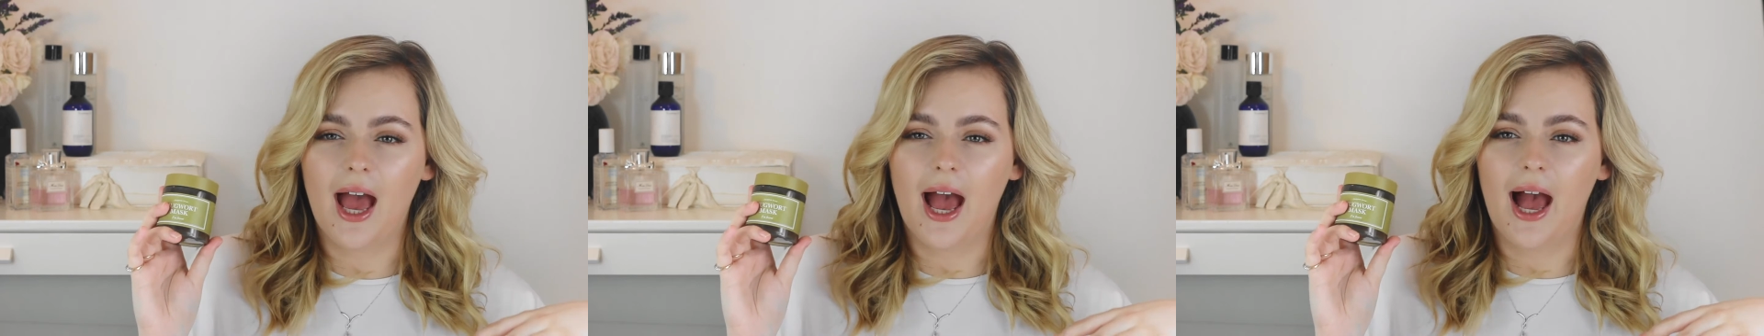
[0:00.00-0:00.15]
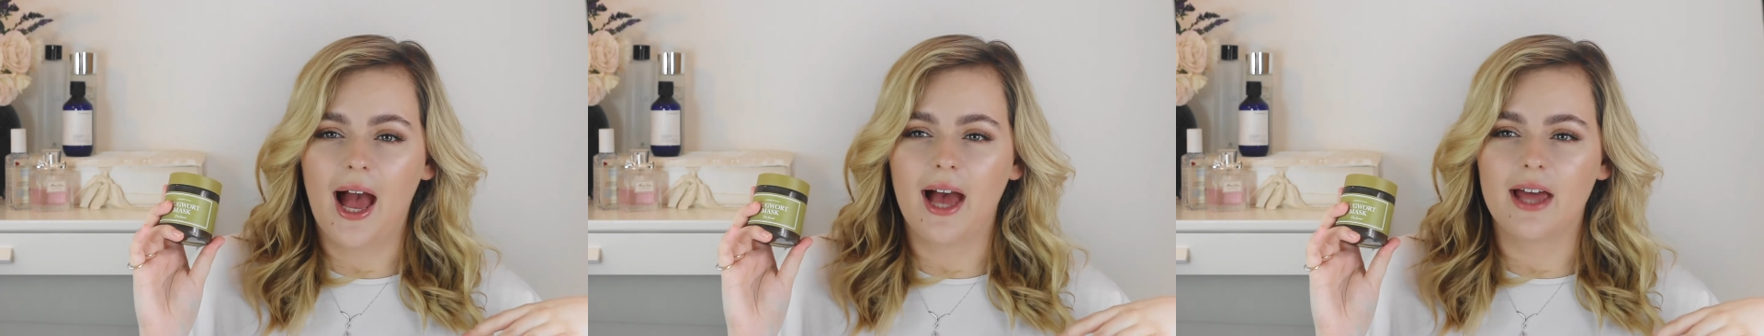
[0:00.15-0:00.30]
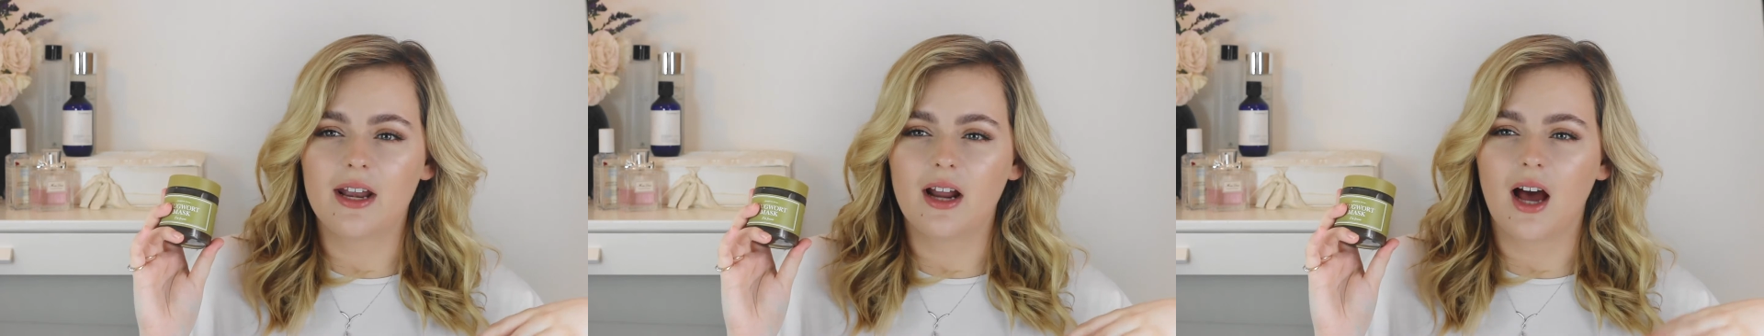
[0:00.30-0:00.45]

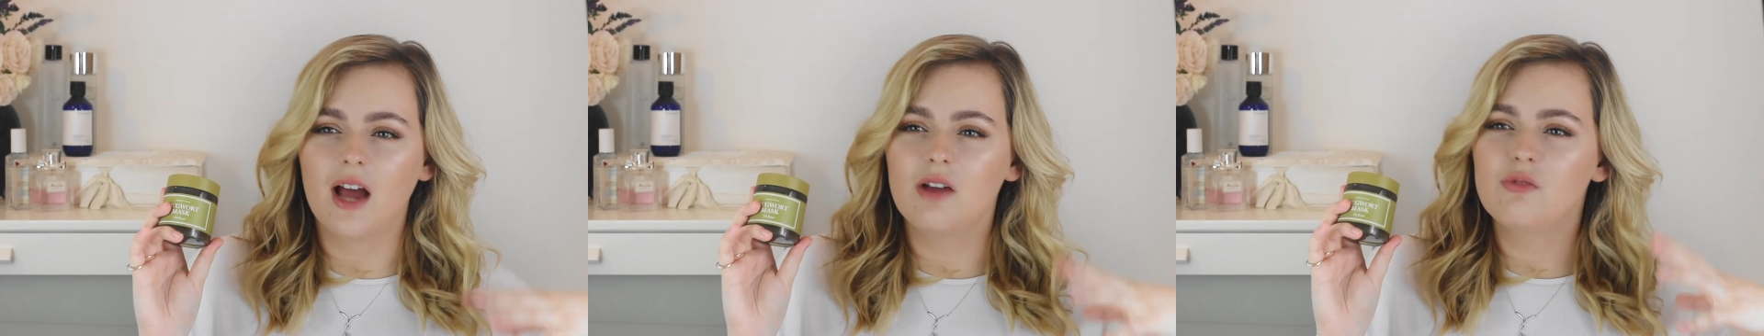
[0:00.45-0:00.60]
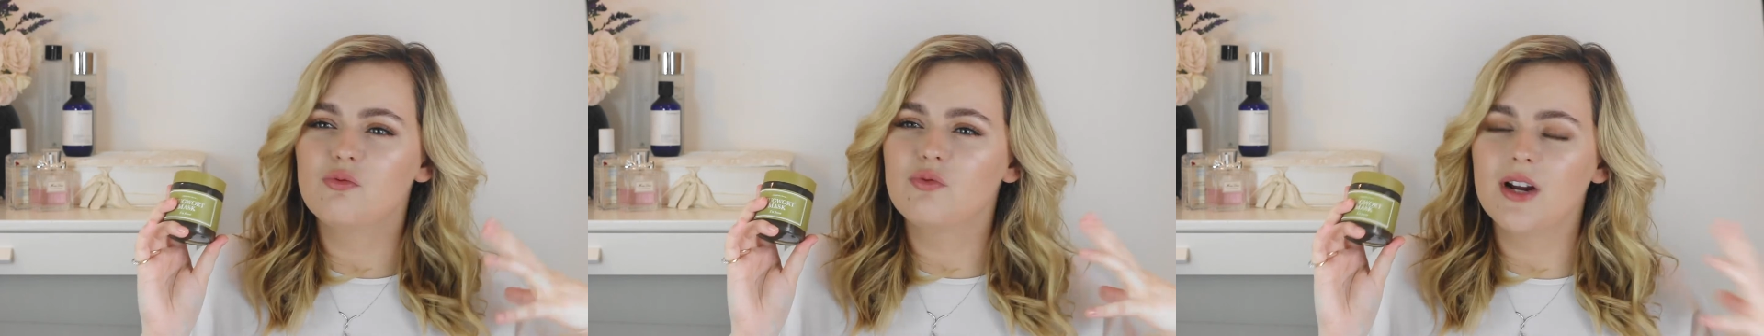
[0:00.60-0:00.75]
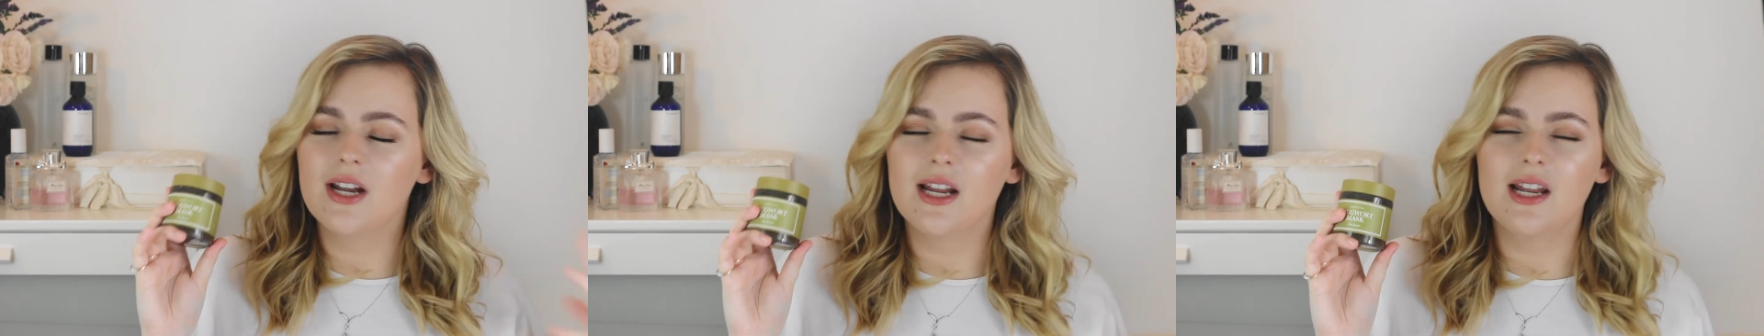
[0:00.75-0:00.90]
And I
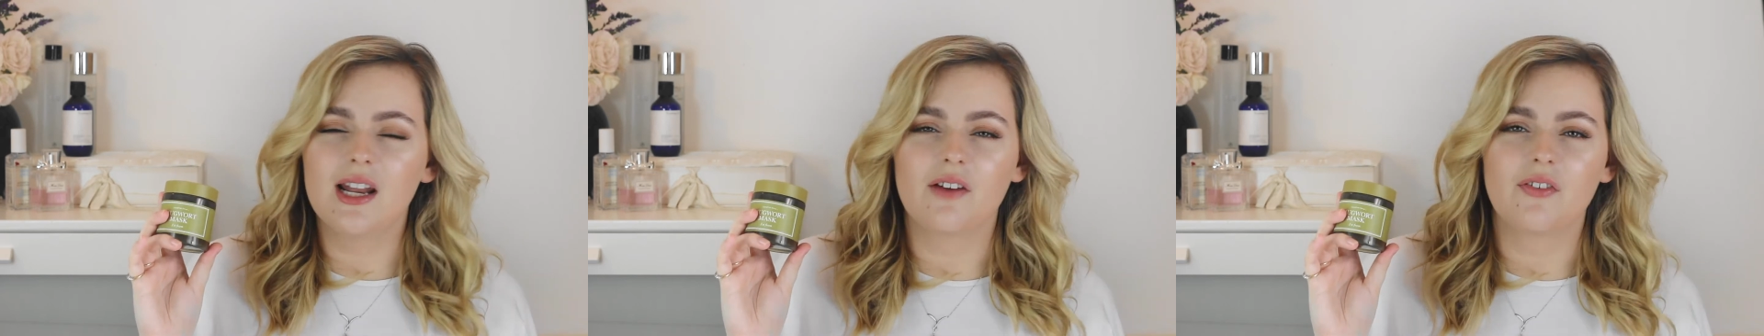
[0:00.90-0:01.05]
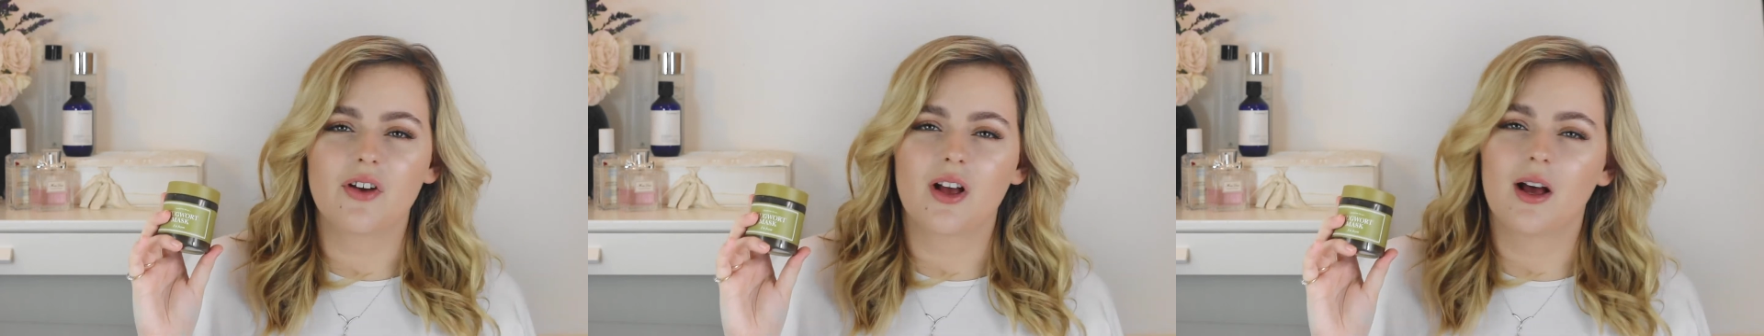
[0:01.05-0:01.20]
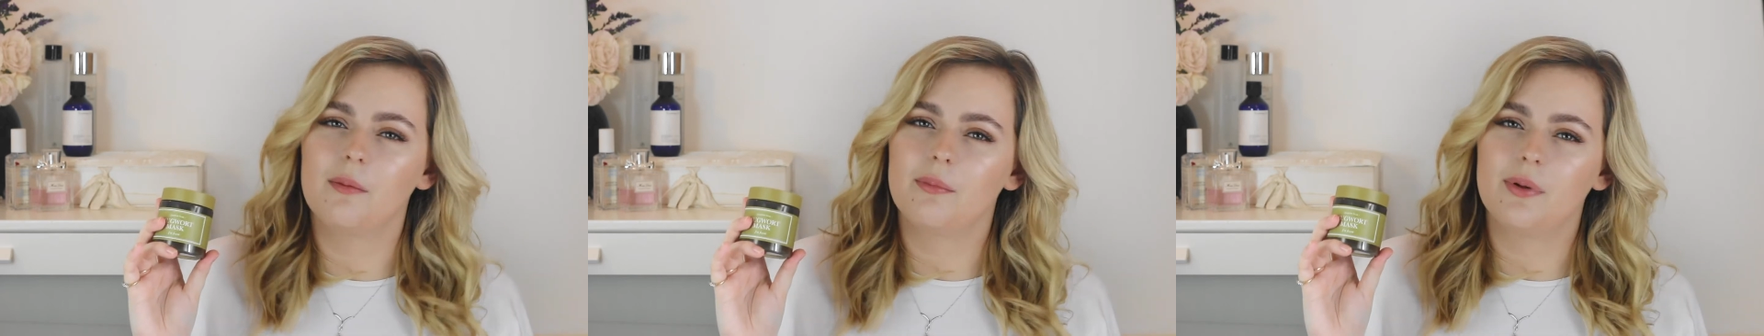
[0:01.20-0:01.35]
really
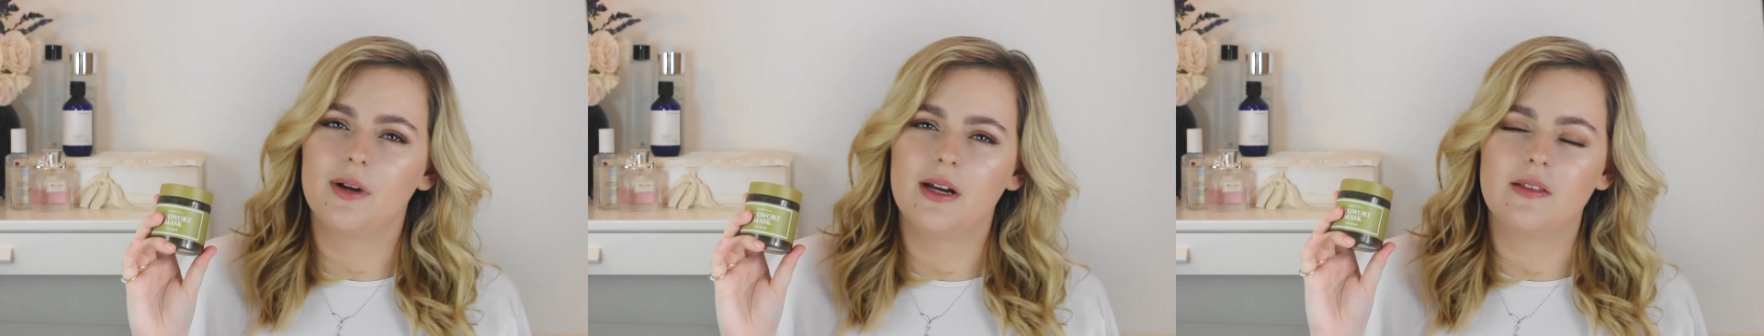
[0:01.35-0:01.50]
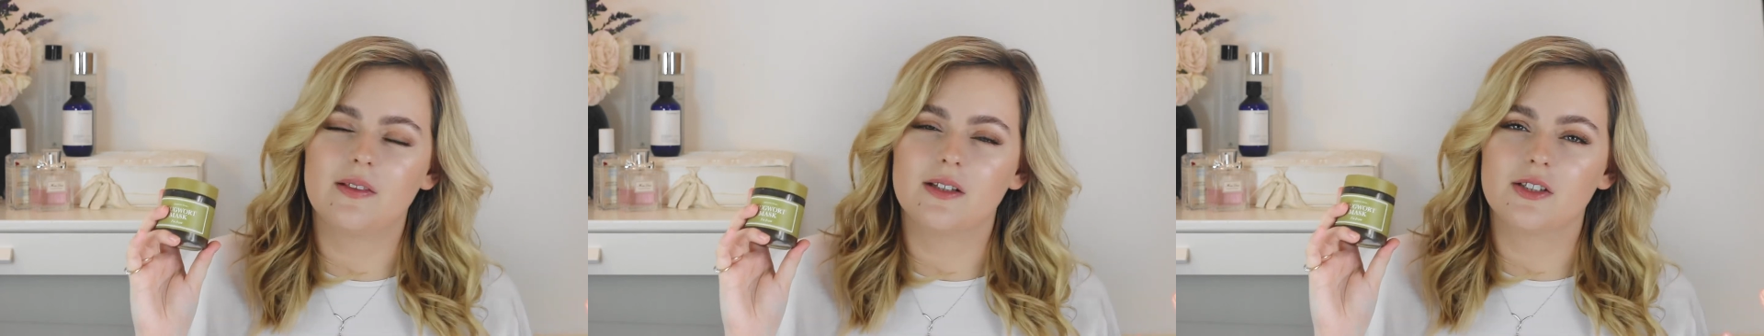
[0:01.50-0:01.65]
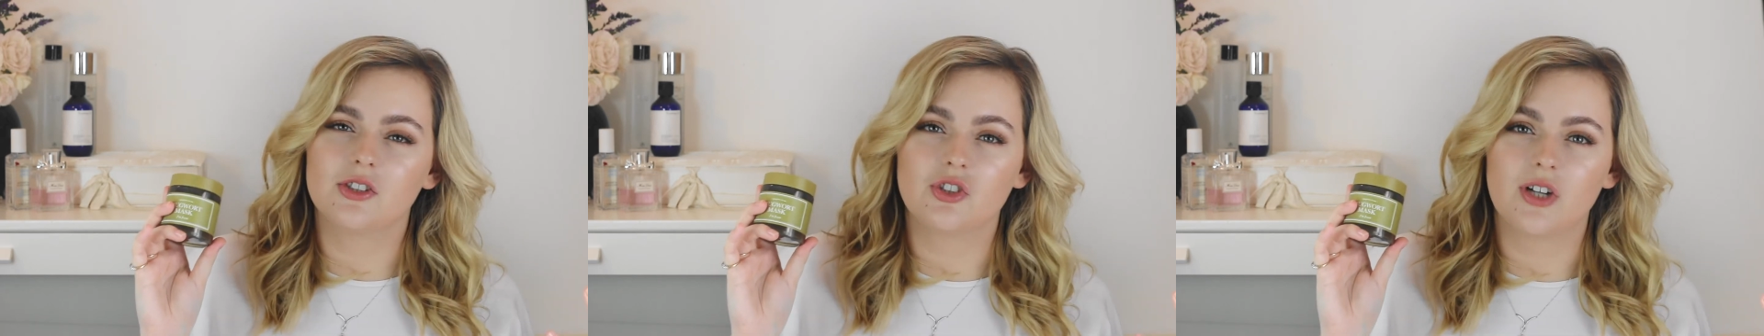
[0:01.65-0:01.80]
love a company
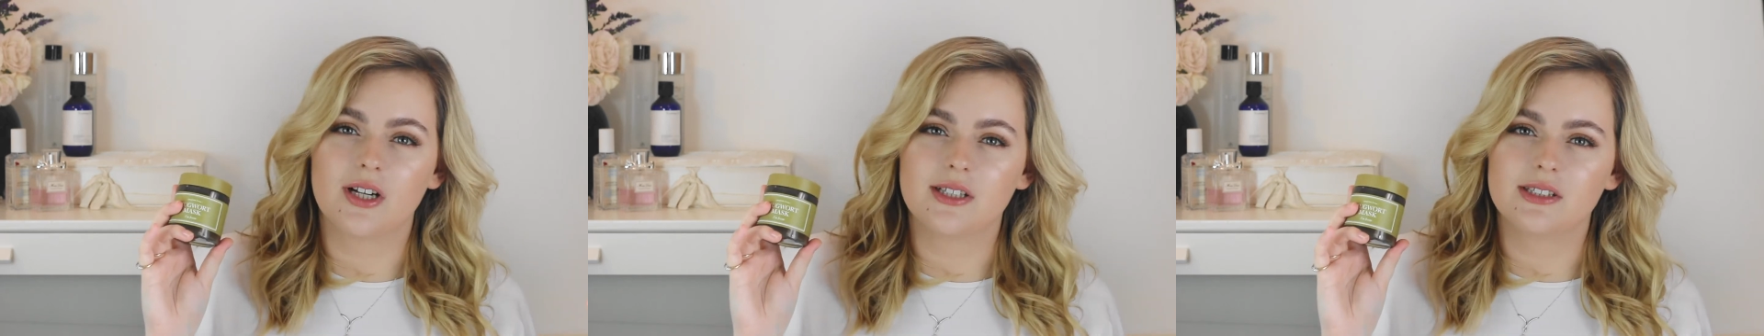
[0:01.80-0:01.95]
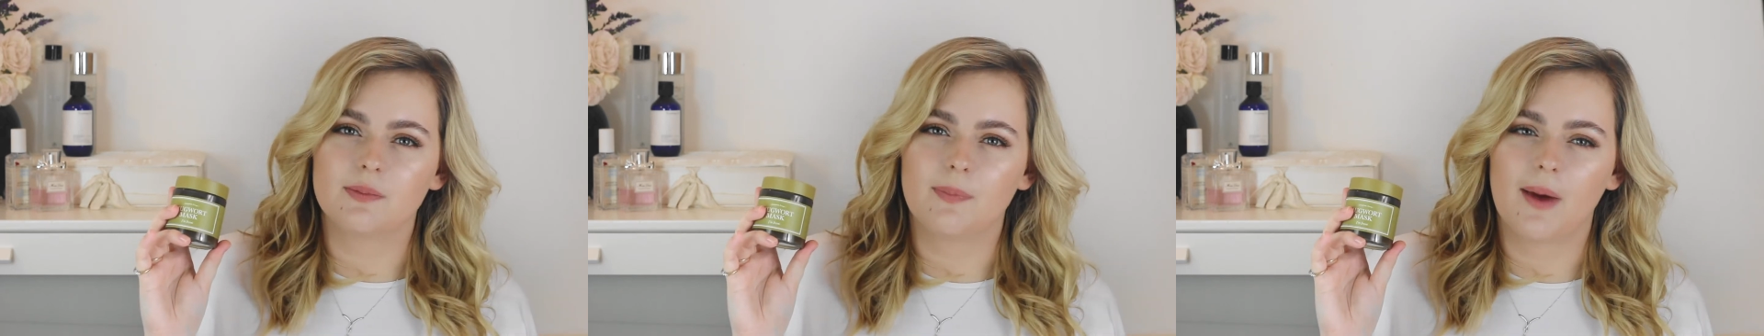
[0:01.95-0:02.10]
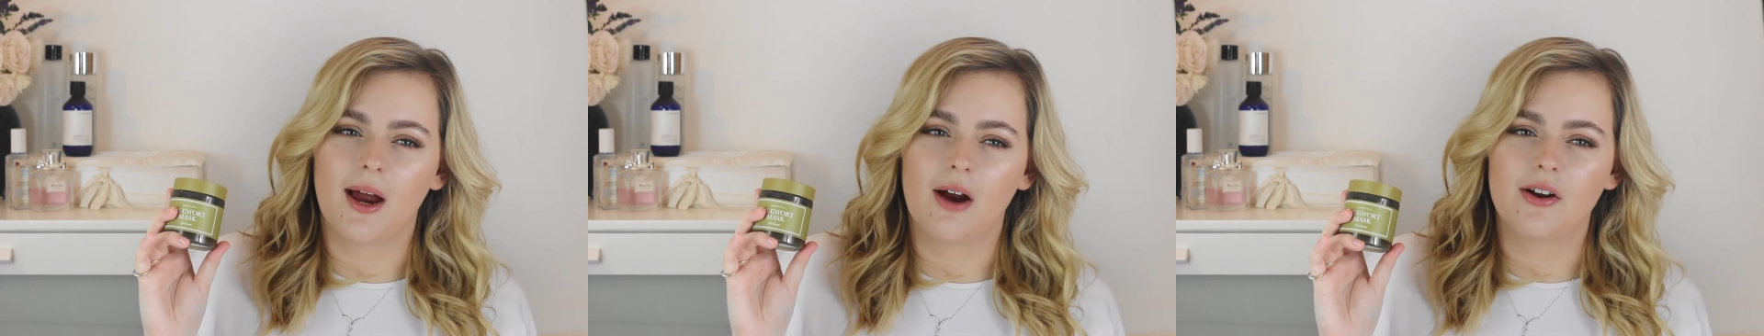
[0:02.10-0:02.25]
that's
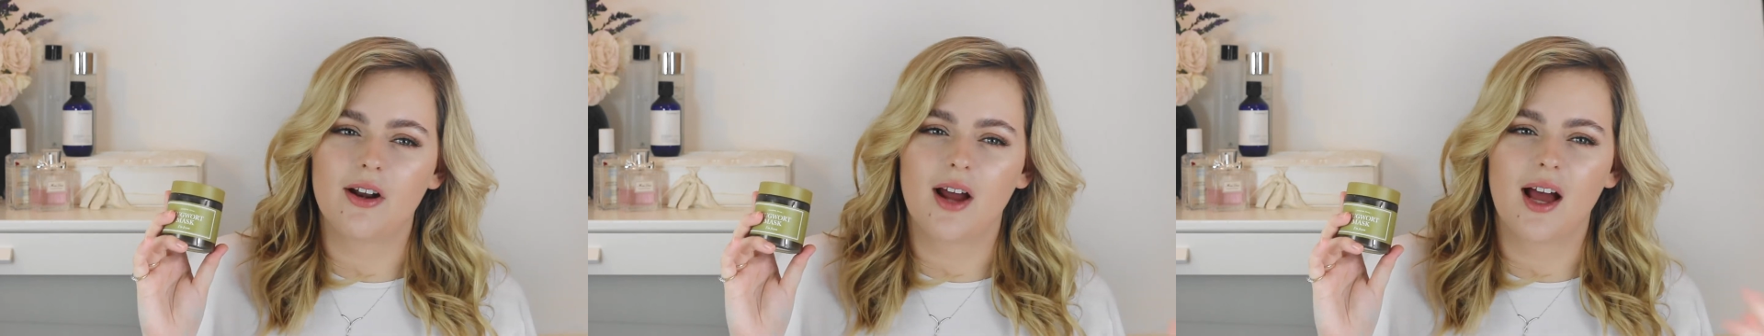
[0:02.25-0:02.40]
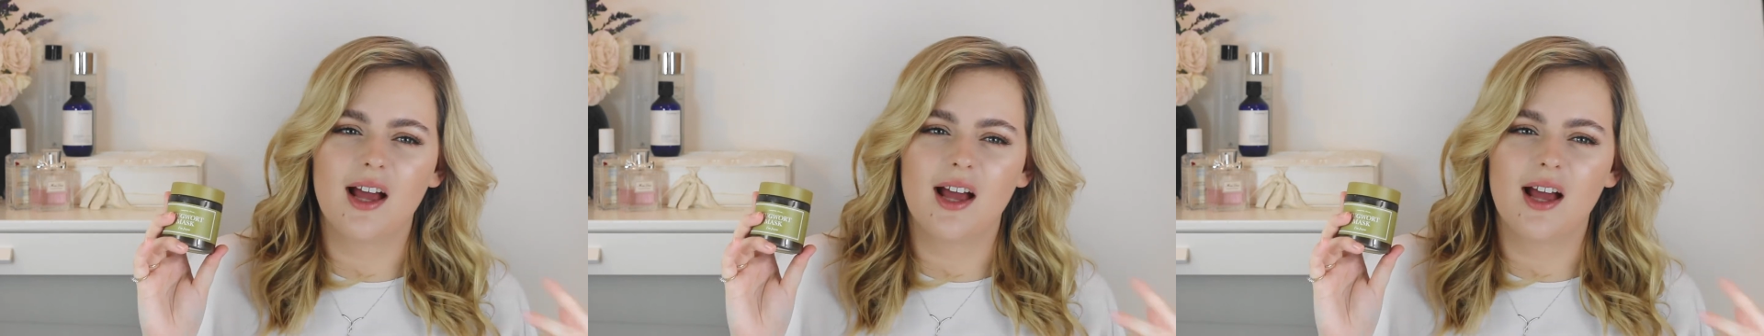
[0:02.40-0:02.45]
transparent.